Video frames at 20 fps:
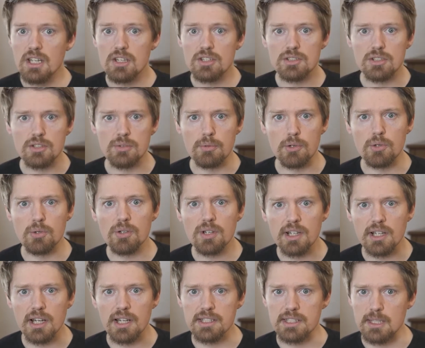So the core
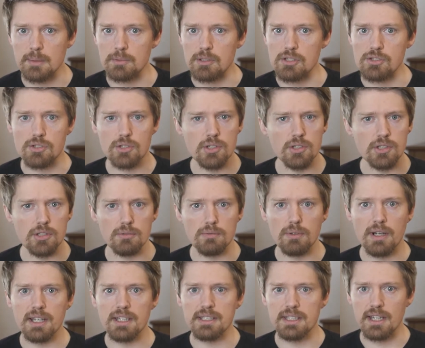concept is you're gonna
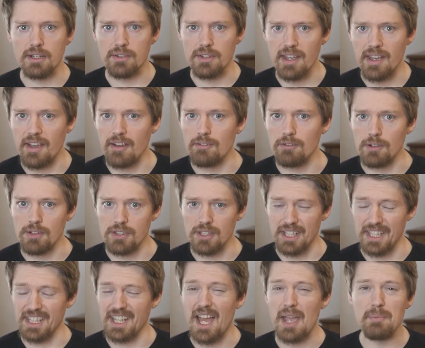write down
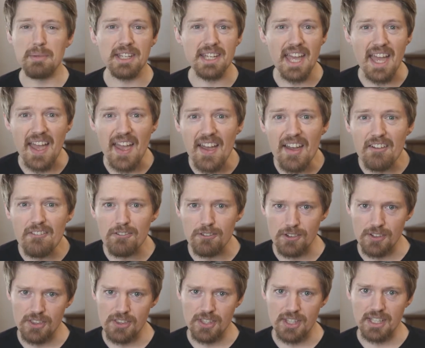everything, and I mean
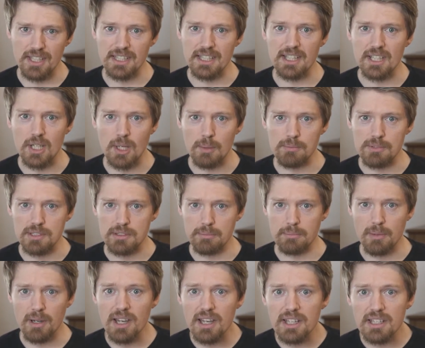everything that comes to
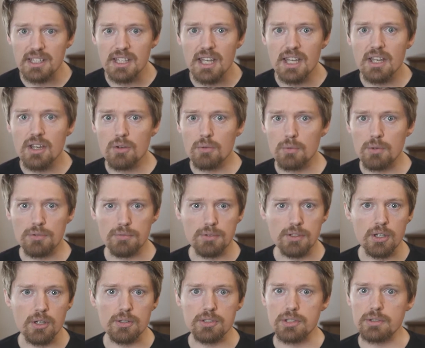mind with
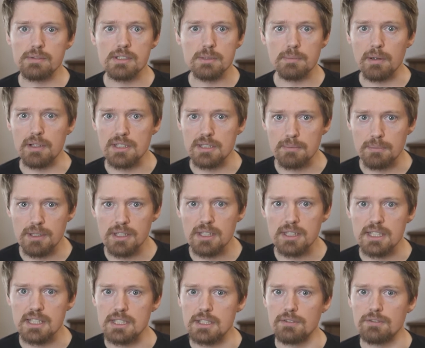regards to
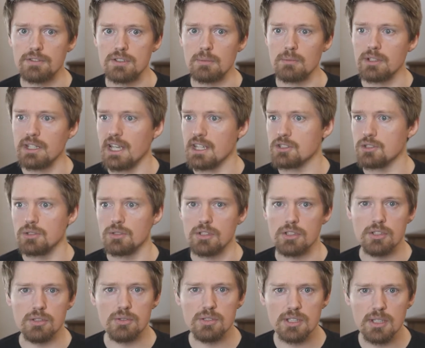responsibilities. If someone asks you to
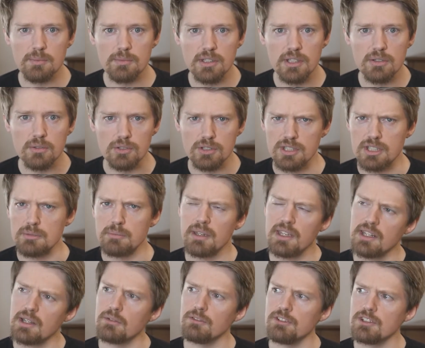do something or says,
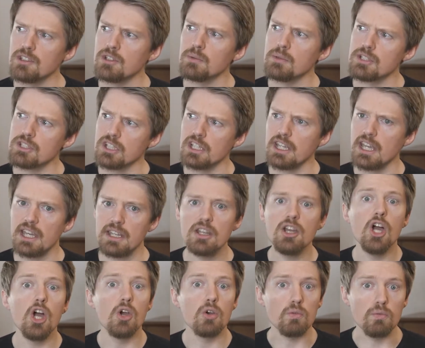man, I really wish I had,
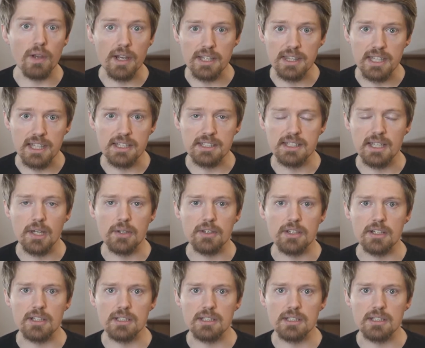write that down in a